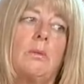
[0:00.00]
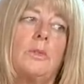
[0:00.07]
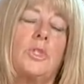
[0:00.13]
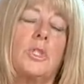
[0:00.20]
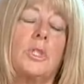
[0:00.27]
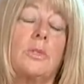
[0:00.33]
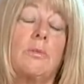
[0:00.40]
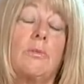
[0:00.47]

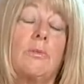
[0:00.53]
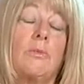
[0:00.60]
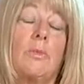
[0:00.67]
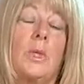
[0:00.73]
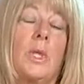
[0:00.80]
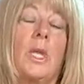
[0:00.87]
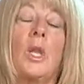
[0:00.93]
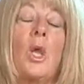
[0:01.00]
just
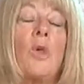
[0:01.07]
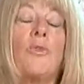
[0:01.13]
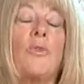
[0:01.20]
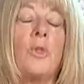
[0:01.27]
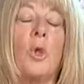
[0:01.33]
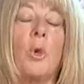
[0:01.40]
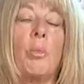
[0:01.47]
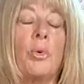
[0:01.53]
get over
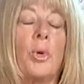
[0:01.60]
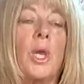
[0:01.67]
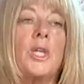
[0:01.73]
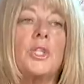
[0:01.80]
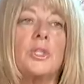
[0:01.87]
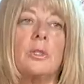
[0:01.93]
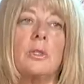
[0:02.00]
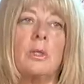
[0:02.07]
the
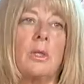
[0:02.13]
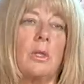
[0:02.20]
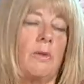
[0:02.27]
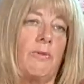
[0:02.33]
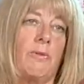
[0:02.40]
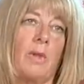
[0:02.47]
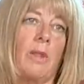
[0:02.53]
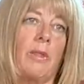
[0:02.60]
operation,
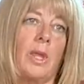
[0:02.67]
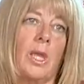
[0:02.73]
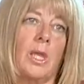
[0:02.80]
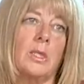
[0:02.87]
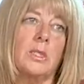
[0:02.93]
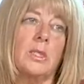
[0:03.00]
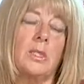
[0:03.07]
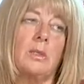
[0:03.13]
if nothing
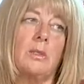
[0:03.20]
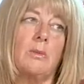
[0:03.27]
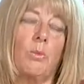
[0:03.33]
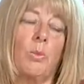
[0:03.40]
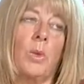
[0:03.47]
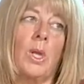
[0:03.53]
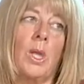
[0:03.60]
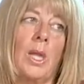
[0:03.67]
else. And
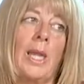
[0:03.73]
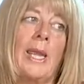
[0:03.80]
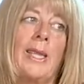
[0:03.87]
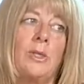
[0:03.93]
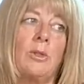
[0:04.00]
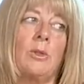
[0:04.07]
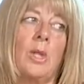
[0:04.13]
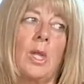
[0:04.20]
when I
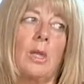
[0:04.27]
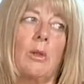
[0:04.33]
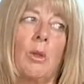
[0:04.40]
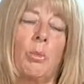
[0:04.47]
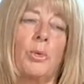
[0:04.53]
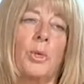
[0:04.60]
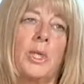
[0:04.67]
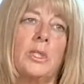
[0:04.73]
laid on that
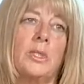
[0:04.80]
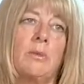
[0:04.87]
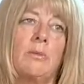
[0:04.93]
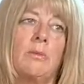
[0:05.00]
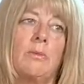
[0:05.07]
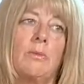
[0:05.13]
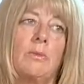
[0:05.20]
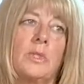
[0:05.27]

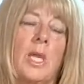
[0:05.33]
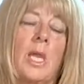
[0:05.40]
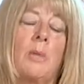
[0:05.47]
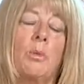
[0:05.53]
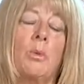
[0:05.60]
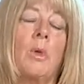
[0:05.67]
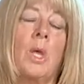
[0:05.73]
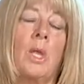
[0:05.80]
operating
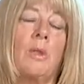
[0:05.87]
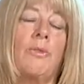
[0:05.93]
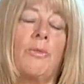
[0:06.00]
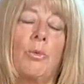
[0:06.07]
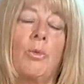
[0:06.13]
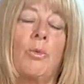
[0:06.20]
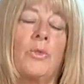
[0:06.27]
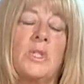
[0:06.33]
table, I
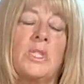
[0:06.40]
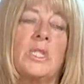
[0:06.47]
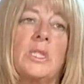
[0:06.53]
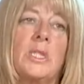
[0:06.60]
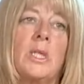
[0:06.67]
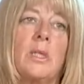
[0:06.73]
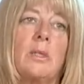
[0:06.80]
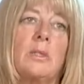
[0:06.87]
thought, this
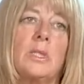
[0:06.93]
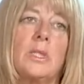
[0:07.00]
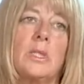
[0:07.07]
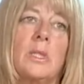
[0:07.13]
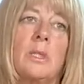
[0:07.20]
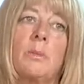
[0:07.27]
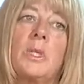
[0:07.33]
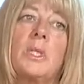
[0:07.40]
is it, this is
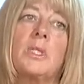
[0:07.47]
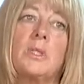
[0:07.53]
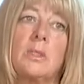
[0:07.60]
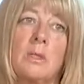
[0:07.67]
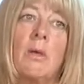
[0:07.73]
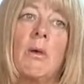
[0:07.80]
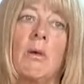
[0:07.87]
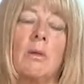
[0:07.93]
going to be a
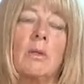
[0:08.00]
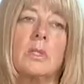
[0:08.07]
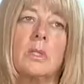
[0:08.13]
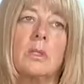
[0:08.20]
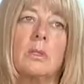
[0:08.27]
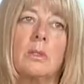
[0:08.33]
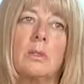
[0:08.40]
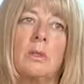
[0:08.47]
start
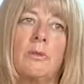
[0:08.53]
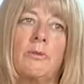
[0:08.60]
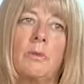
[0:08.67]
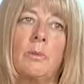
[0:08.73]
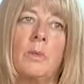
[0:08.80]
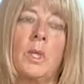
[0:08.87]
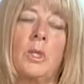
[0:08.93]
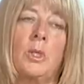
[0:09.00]
of
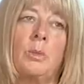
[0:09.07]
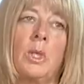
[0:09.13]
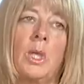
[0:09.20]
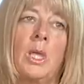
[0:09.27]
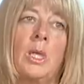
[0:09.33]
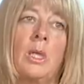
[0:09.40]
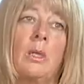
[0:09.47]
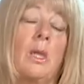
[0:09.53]
my new
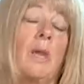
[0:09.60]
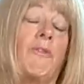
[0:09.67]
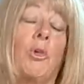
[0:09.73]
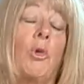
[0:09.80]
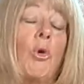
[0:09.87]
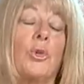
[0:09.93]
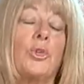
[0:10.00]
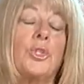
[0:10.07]
beginning. I've
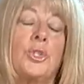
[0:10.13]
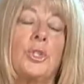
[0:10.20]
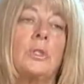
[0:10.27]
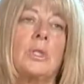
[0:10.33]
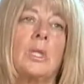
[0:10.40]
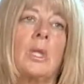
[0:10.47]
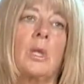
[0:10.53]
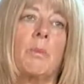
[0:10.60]
got to do
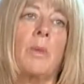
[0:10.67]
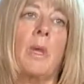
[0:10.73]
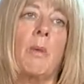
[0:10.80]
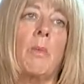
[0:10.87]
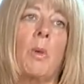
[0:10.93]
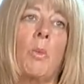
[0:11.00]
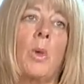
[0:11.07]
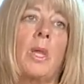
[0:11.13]
something
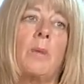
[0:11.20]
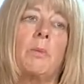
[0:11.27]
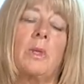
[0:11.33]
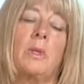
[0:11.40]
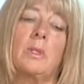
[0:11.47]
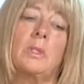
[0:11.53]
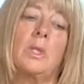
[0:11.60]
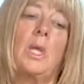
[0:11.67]
about my weight
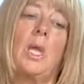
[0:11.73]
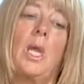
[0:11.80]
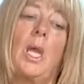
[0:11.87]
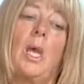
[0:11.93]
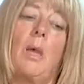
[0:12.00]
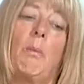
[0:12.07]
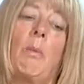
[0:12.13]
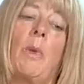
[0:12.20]
because
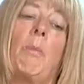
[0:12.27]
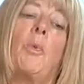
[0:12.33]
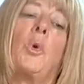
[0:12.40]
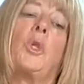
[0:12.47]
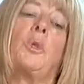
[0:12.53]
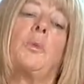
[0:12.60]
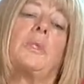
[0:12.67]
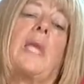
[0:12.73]
my
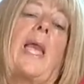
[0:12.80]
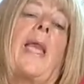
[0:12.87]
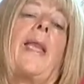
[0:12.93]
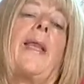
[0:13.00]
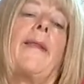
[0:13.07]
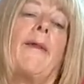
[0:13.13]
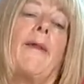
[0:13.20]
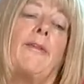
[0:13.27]
body was
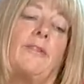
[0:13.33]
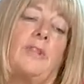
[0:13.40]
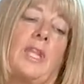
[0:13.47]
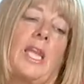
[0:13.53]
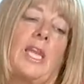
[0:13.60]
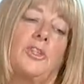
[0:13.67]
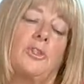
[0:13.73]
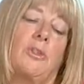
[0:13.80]
hanging over
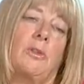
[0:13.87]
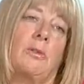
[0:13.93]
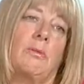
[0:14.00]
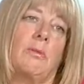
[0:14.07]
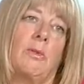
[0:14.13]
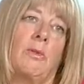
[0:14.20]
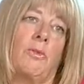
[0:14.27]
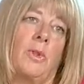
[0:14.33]
the edge of
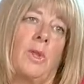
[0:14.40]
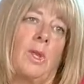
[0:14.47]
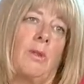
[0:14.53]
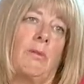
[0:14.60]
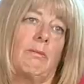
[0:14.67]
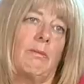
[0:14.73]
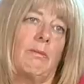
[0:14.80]
the